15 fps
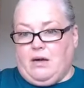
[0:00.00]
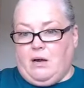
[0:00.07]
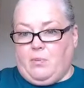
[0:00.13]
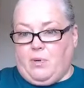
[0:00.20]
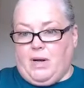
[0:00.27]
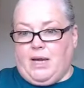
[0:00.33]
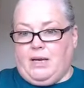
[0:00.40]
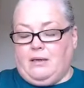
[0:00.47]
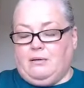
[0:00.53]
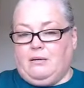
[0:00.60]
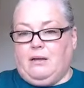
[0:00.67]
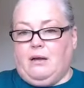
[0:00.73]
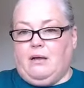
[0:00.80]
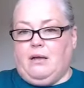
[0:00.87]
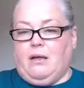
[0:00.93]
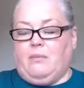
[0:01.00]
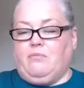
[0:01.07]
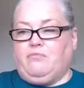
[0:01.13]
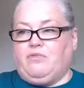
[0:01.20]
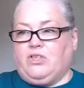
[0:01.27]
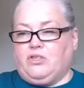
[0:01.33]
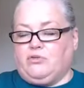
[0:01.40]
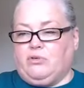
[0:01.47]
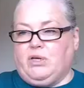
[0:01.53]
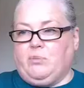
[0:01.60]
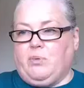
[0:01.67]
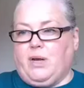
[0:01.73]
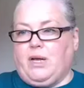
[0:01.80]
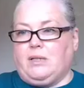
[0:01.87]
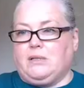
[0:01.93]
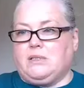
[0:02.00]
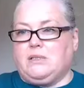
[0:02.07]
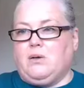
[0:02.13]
our brain, the 3 brains.